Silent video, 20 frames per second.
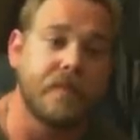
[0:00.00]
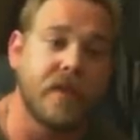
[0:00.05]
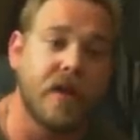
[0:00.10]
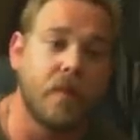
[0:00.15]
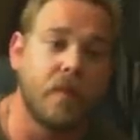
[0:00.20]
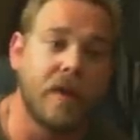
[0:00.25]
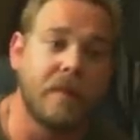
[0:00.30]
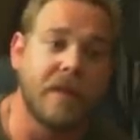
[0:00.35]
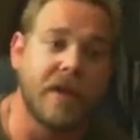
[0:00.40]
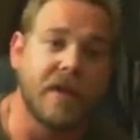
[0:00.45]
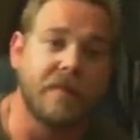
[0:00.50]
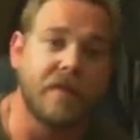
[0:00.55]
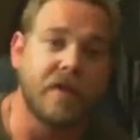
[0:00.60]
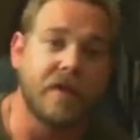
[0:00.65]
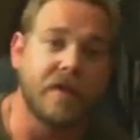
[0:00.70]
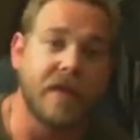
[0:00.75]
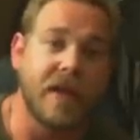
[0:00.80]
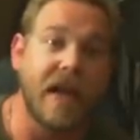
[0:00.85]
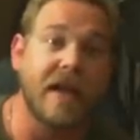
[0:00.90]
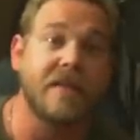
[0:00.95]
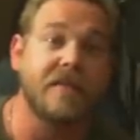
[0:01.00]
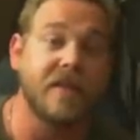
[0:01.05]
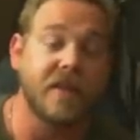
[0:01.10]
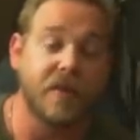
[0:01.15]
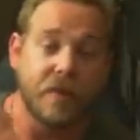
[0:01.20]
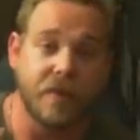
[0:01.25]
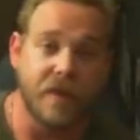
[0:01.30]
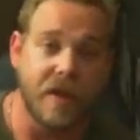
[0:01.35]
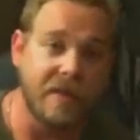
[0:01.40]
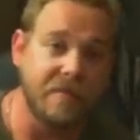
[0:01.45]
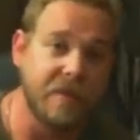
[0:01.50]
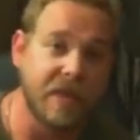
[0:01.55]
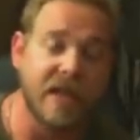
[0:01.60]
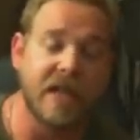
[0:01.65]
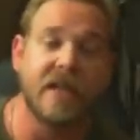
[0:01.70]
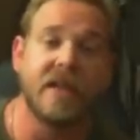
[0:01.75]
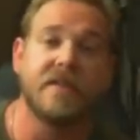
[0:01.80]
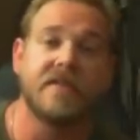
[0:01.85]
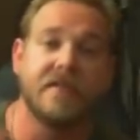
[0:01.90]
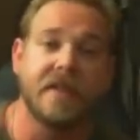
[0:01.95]
women, if you they do have
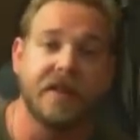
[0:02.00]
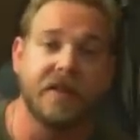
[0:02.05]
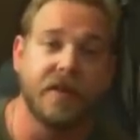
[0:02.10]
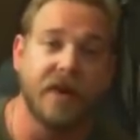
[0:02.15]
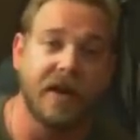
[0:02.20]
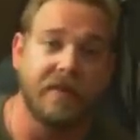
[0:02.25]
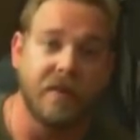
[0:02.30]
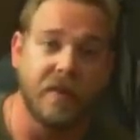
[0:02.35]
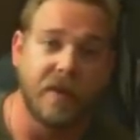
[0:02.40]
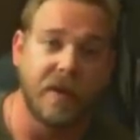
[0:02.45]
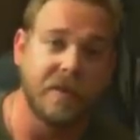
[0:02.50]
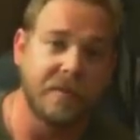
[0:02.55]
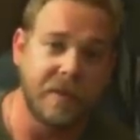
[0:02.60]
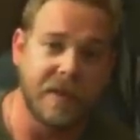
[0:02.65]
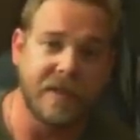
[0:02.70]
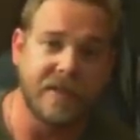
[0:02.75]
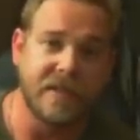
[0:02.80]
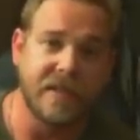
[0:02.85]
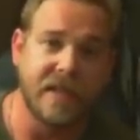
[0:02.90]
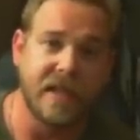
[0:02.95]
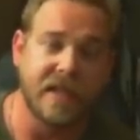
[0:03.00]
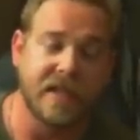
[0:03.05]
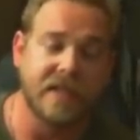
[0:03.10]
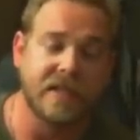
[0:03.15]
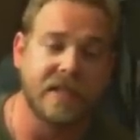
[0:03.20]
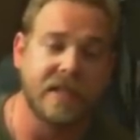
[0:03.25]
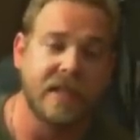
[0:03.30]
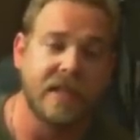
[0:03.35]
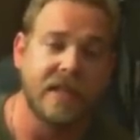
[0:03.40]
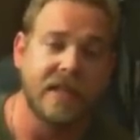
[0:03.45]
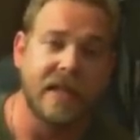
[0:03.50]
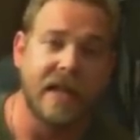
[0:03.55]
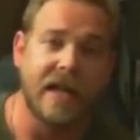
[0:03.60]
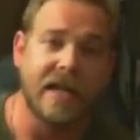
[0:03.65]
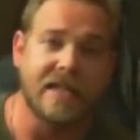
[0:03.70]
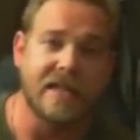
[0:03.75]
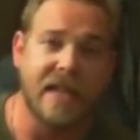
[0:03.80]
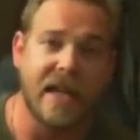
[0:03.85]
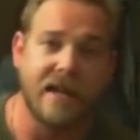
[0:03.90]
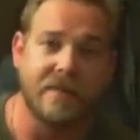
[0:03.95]
bikinis, and they do have the one-piece things.
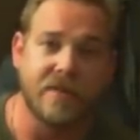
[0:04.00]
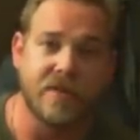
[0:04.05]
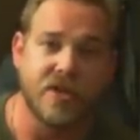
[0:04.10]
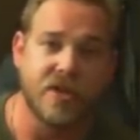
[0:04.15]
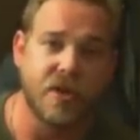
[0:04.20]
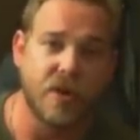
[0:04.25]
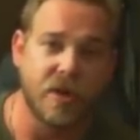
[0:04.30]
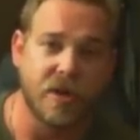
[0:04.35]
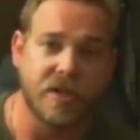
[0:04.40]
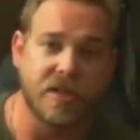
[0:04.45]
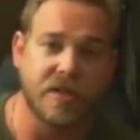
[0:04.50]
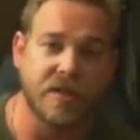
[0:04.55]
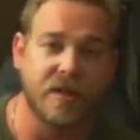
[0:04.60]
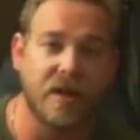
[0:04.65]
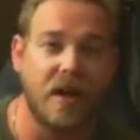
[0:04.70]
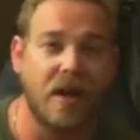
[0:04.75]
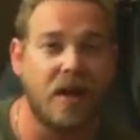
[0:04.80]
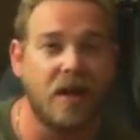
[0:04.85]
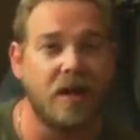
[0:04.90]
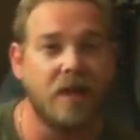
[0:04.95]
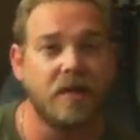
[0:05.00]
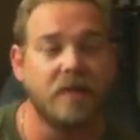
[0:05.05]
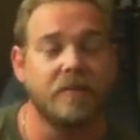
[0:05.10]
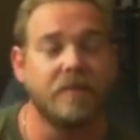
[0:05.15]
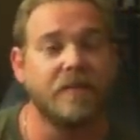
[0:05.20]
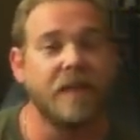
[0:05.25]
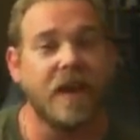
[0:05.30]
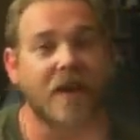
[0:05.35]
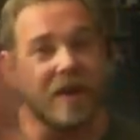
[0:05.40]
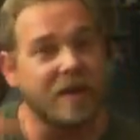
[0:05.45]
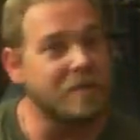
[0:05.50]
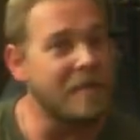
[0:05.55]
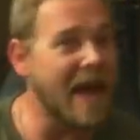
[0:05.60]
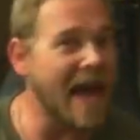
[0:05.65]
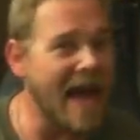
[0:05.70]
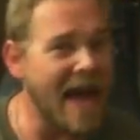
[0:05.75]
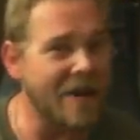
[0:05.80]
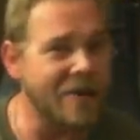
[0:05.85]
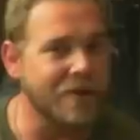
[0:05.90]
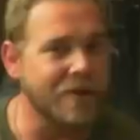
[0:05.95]
Guys, they have the shorts. They're all very
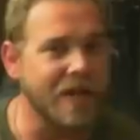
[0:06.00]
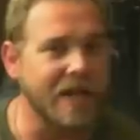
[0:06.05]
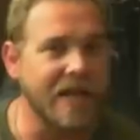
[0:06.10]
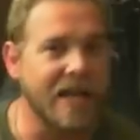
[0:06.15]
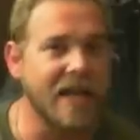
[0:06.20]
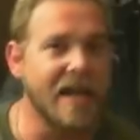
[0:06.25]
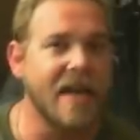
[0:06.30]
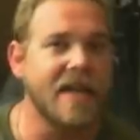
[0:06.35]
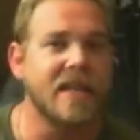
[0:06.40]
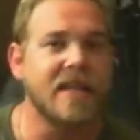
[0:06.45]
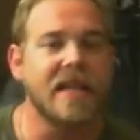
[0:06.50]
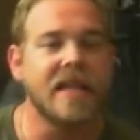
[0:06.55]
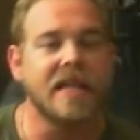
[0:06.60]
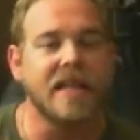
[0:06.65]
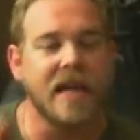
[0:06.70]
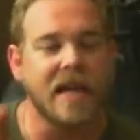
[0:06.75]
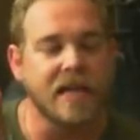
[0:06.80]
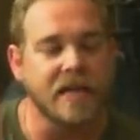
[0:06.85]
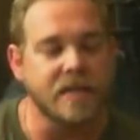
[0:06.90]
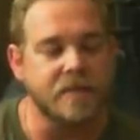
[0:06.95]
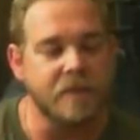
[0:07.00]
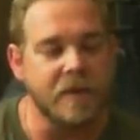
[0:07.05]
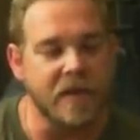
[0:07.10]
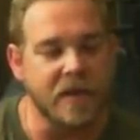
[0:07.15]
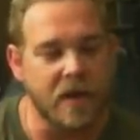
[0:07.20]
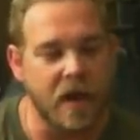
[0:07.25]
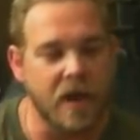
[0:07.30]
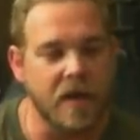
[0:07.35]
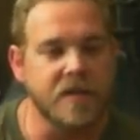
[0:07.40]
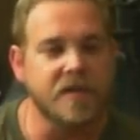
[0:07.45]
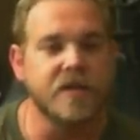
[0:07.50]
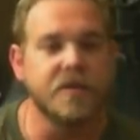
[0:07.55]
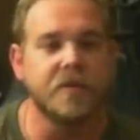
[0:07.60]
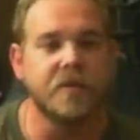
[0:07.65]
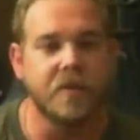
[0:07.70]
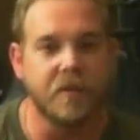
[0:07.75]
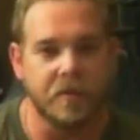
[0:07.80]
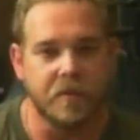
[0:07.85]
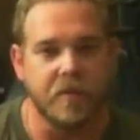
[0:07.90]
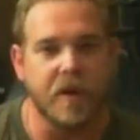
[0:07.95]
patterny, and I think that is because you
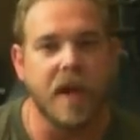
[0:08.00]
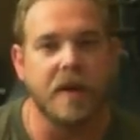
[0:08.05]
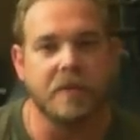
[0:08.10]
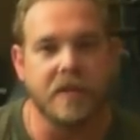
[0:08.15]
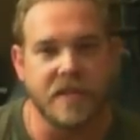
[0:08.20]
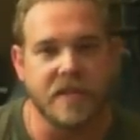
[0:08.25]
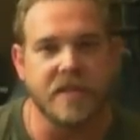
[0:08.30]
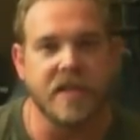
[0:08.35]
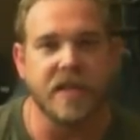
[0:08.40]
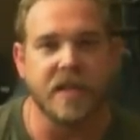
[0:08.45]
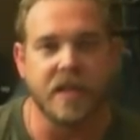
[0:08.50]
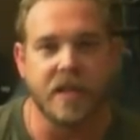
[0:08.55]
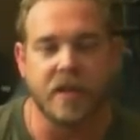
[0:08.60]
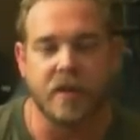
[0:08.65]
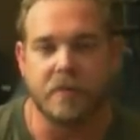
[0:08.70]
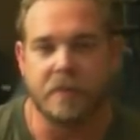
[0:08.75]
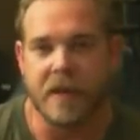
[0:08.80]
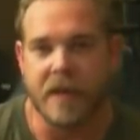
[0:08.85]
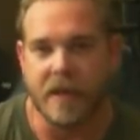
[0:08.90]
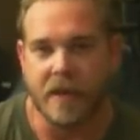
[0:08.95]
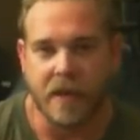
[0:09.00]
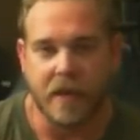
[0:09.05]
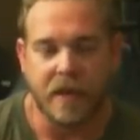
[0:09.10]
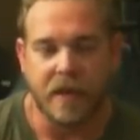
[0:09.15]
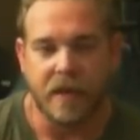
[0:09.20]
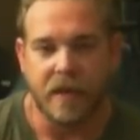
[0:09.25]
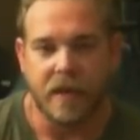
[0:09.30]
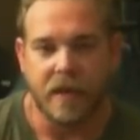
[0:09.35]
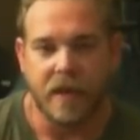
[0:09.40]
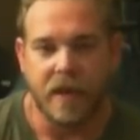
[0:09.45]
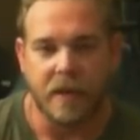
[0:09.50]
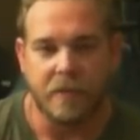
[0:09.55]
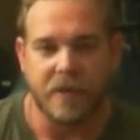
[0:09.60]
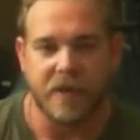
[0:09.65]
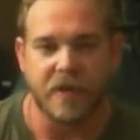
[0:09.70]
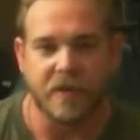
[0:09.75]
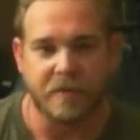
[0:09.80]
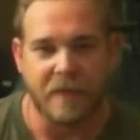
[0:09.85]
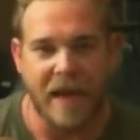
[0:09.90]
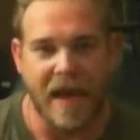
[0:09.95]
can probably see a little bit. But
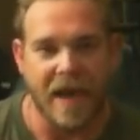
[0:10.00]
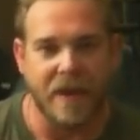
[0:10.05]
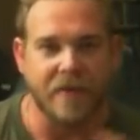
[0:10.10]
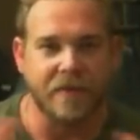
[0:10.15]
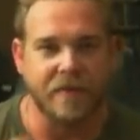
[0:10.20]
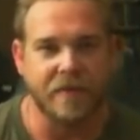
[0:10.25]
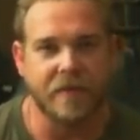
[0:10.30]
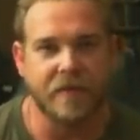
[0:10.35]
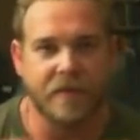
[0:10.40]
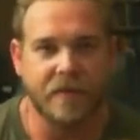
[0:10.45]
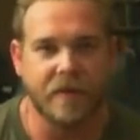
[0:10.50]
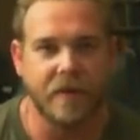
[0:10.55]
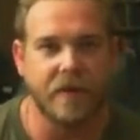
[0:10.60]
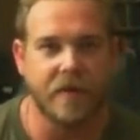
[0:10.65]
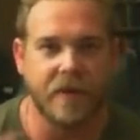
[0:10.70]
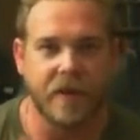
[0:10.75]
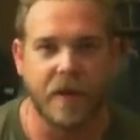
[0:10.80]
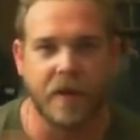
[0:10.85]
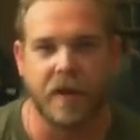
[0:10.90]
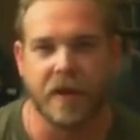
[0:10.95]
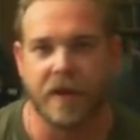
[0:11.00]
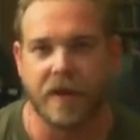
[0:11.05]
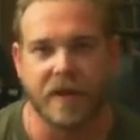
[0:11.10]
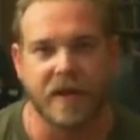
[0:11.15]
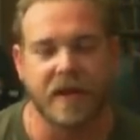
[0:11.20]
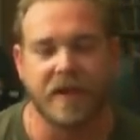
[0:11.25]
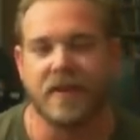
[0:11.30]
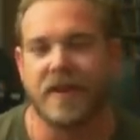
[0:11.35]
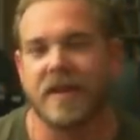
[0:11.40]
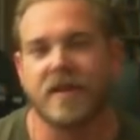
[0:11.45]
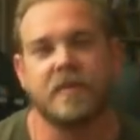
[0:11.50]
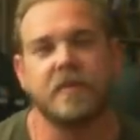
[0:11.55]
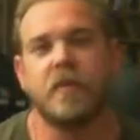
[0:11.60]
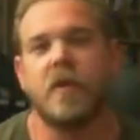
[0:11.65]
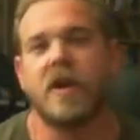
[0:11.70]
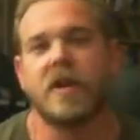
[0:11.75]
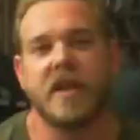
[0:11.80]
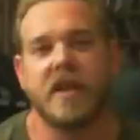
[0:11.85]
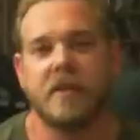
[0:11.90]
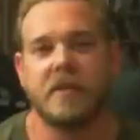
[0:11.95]
those patterns, you know, are going to, you know, you
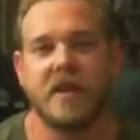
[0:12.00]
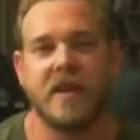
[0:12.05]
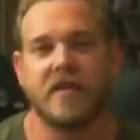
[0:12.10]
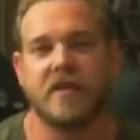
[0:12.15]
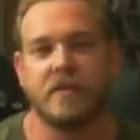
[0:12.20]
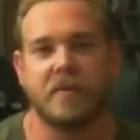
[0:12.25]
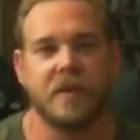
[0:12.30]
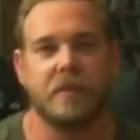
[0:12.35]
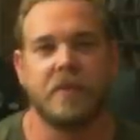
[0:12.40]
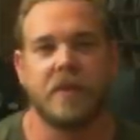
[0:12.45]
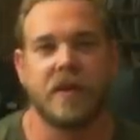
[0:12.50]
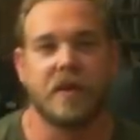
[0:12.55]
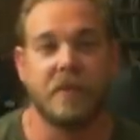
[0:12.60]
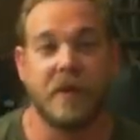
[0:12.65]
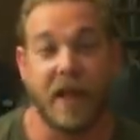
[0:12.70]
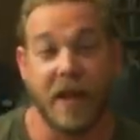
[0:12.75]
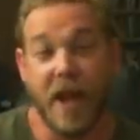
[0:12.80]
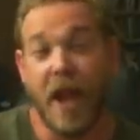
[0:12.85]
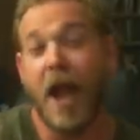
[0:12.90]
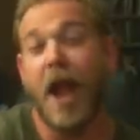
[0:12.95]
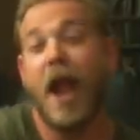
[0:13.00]
walk down the beach and people are going to be like,